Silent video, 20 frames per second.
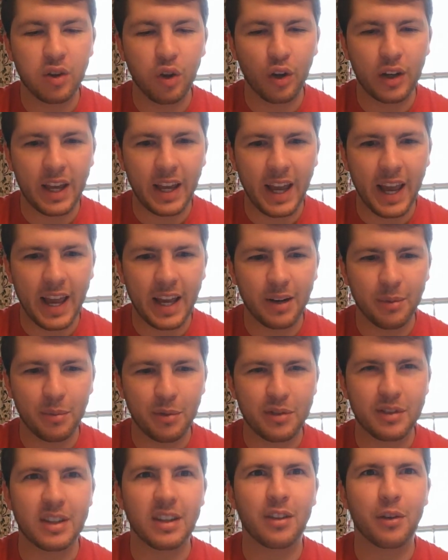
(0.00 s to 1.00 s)
looking
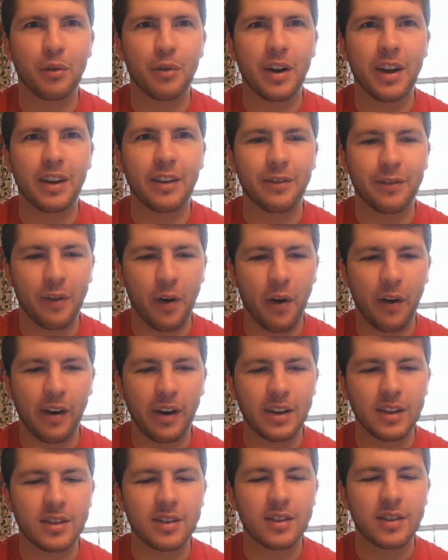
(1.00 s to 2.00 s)
animals in the
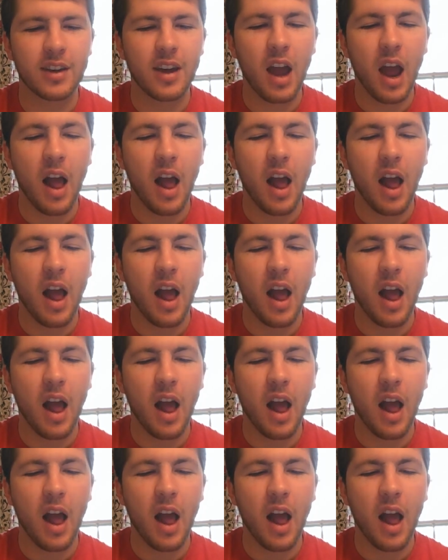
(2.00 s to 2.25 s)
rainforest.